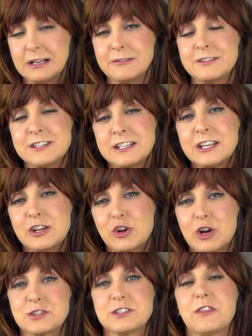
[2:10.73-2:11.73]
Cindy
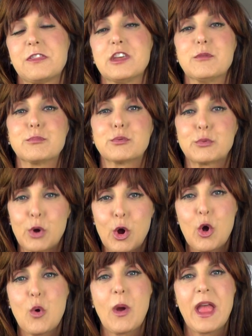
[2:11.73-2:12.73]
calls it the
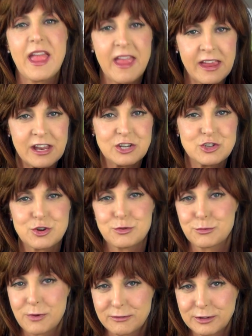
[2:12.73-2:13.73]
pro-age
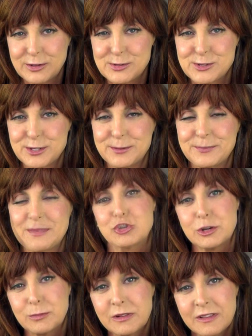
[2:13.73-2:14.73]
revolution.
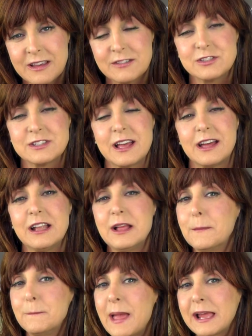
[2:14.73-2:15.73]
She believes that
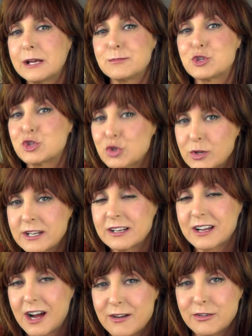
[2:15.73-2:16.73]
makeup
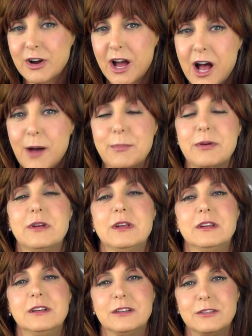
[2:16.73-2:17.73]
shouldn't cover up
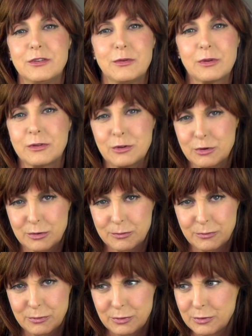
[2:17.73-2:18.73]
your
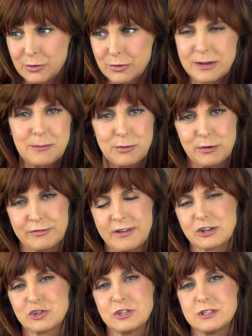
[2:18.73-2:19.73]

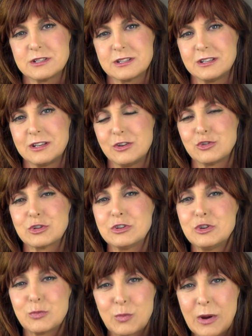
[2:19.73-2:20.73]
imperfections, and you
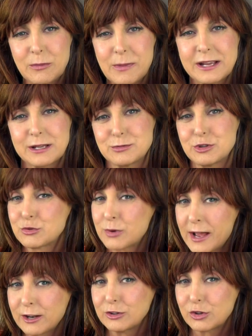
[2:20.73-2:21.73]
shouldn't wear makeup to
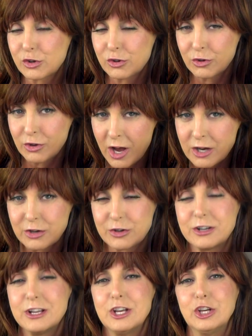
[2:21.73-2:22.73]
try to look
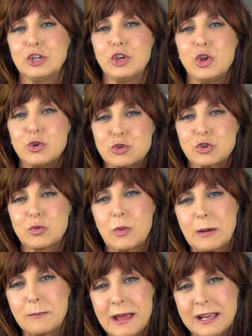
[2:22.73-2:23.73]
younger. You should
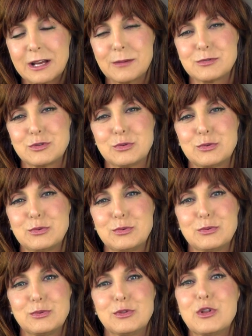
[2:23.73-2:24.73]
wear makeup
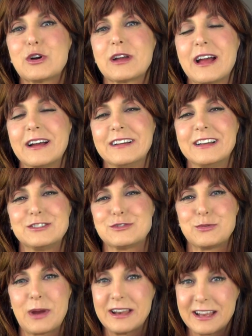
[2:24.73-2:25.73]
to look as
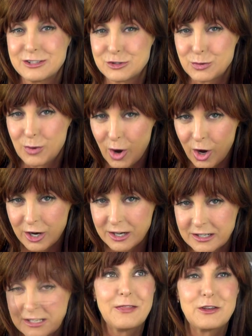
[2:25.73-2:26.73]
great as you
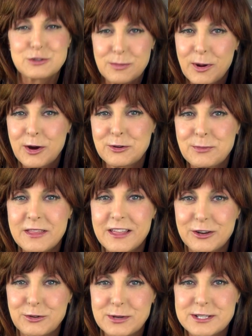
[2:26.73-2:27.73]
are. There's a part of me
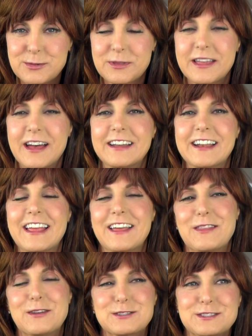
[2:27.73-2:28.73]
that agrees with that,
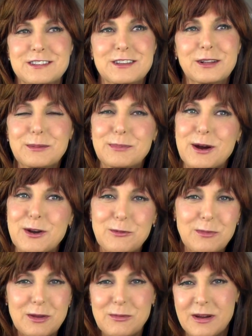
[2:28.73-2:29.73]
and there's still a part
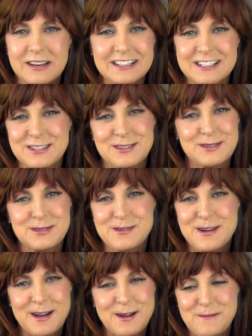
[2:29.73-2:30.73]
of me wanting
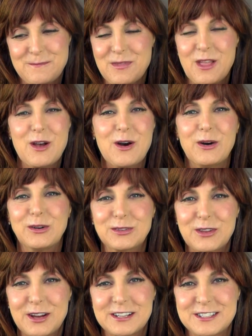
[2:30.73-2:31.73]
to
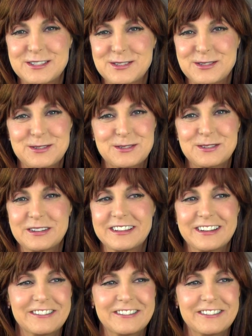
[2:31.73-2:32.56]
hold on to,